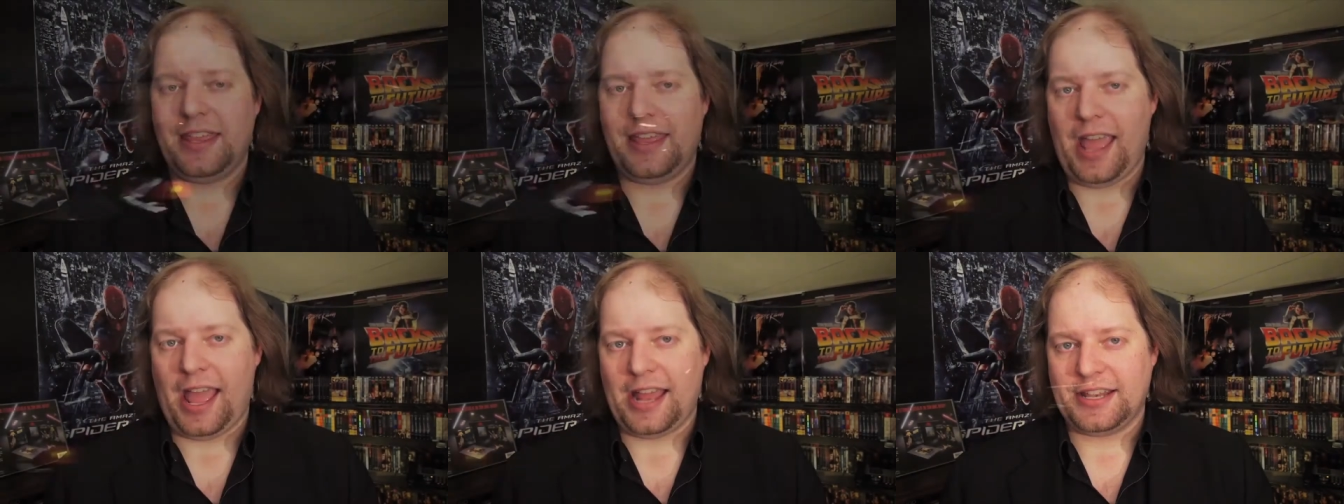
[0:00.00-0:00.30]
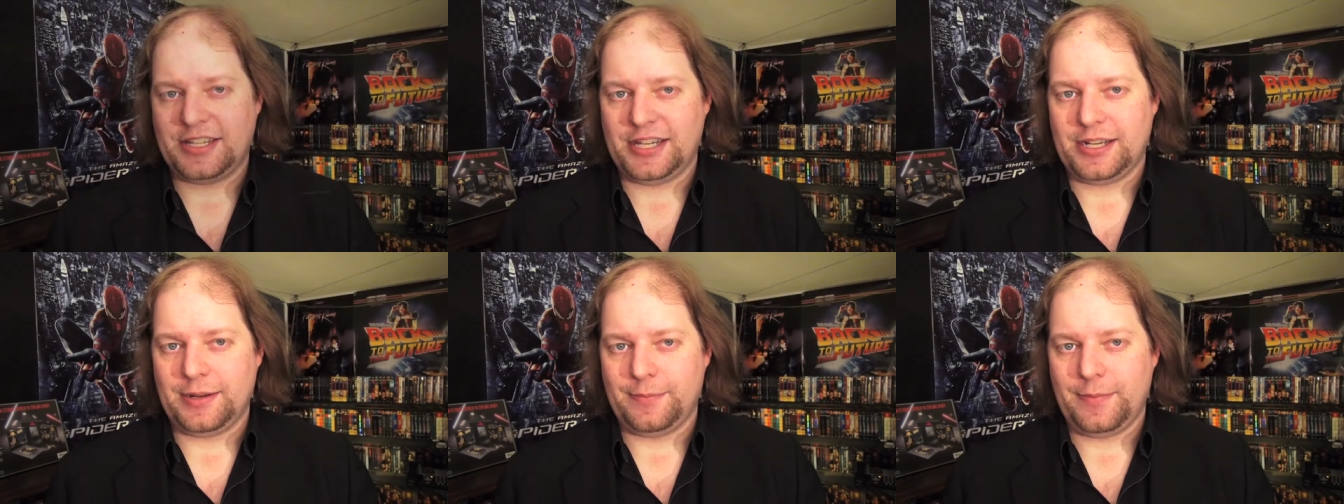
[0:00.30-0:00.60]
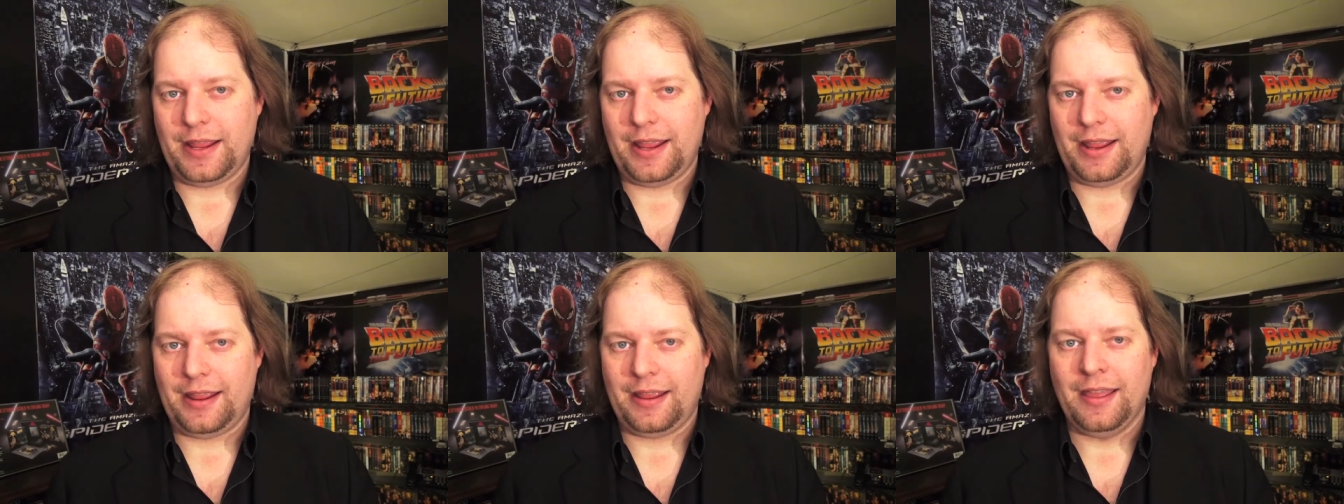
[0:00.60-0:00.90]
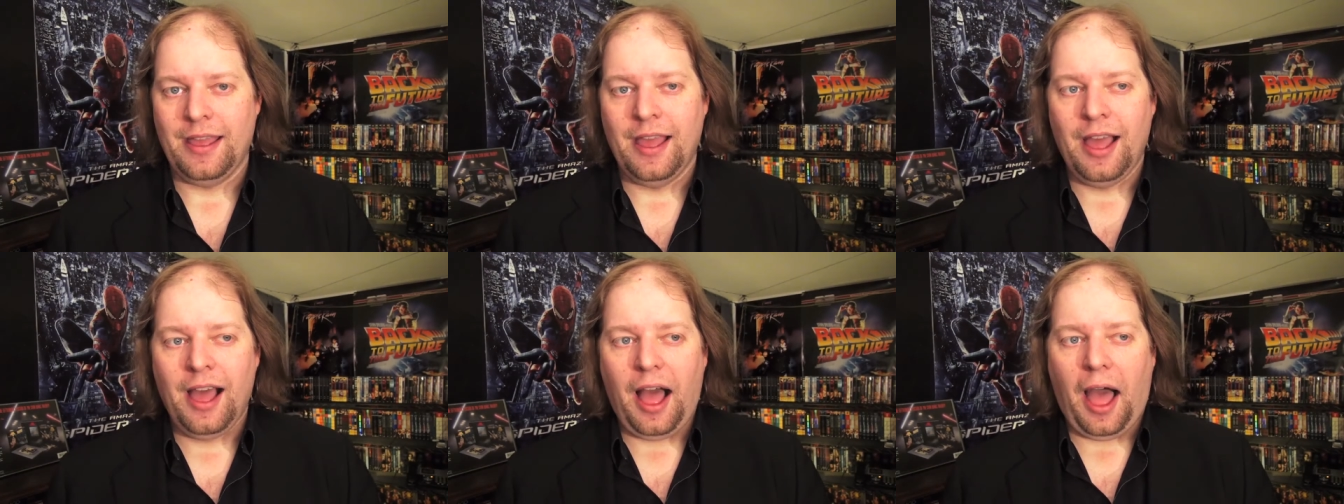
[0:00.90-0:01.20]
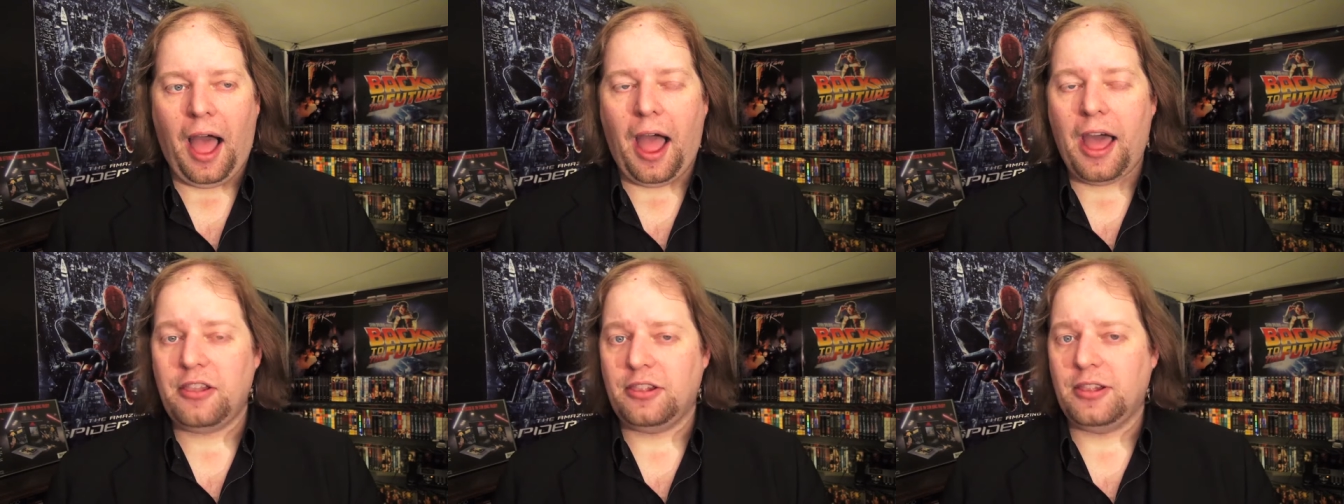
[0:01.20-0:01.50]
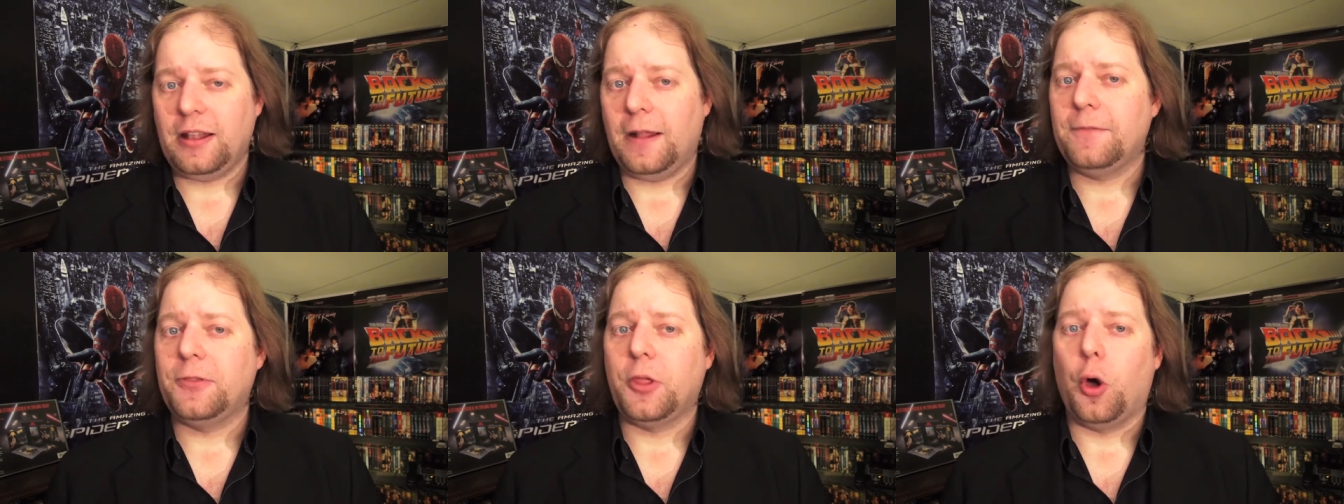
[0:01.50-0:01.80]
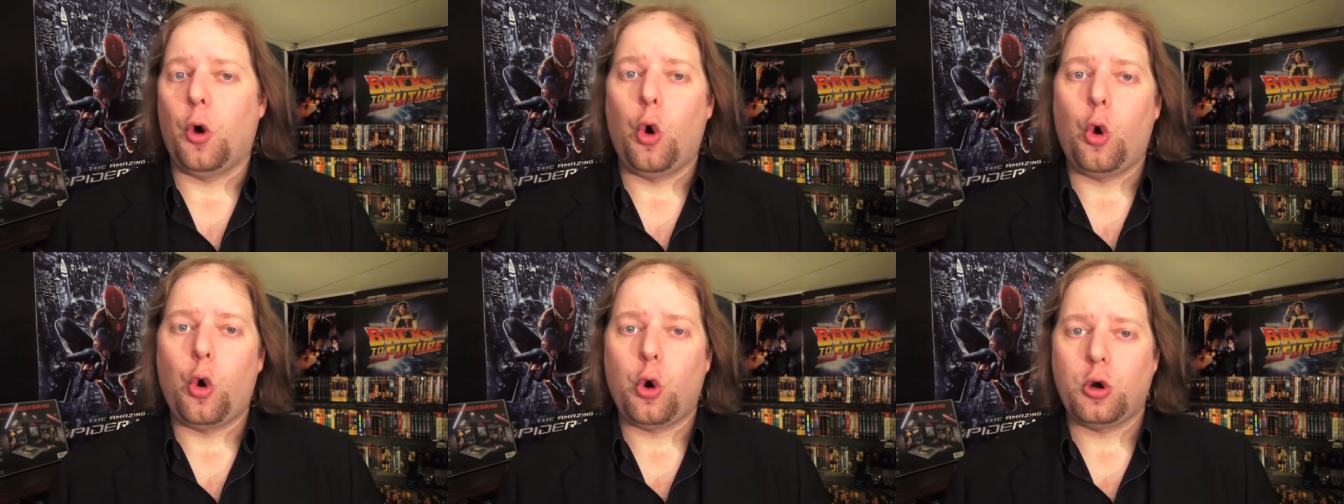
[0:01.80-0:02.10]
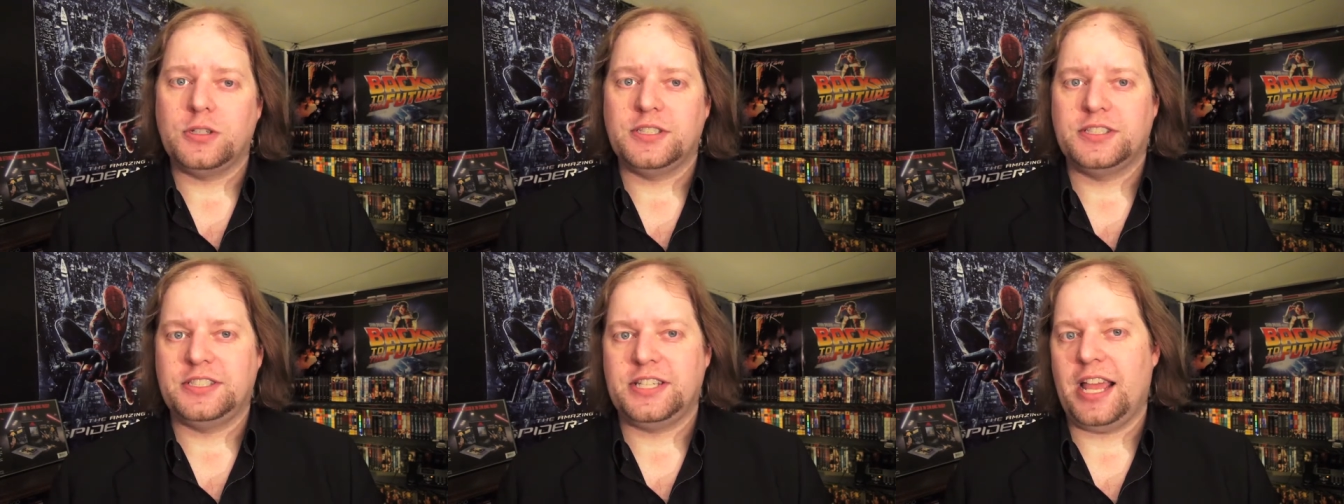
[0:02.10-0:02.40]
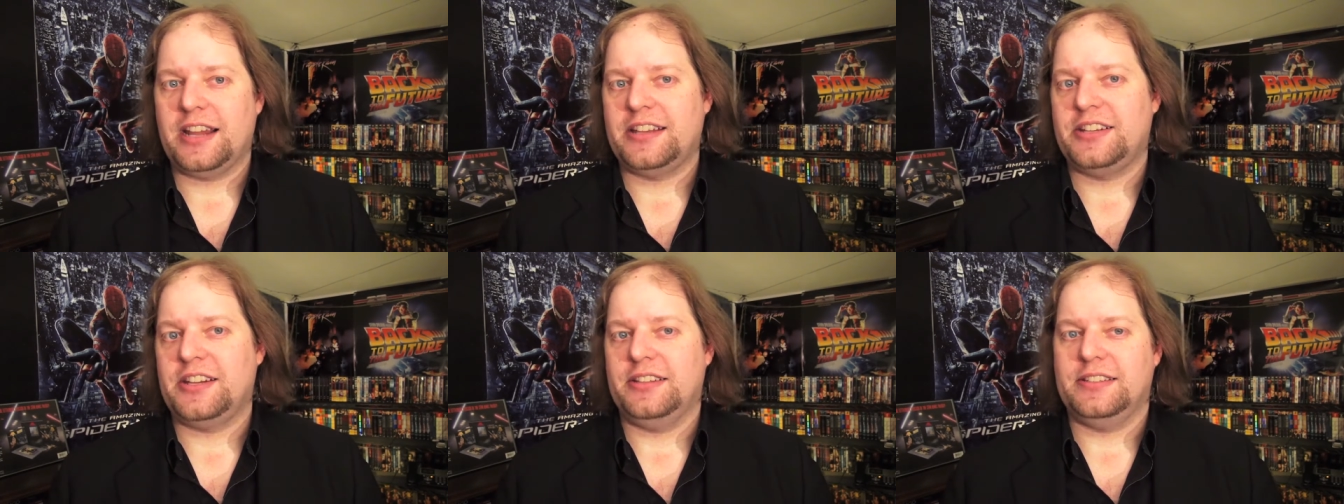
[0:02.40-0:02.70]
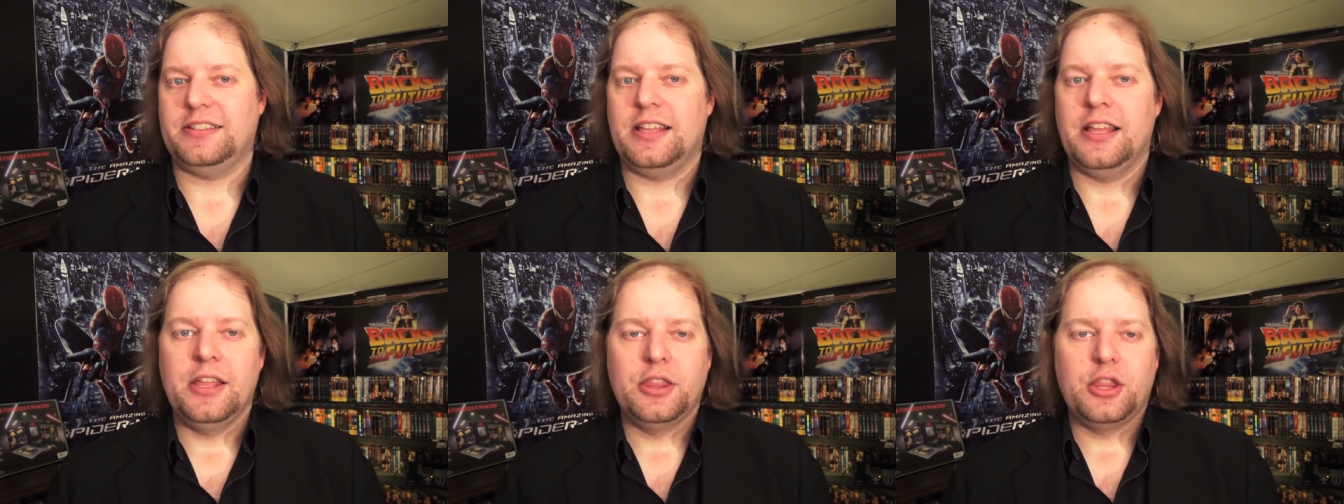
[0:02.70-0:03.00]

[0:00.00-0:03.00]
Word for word: catchy to me. I love the horn sections,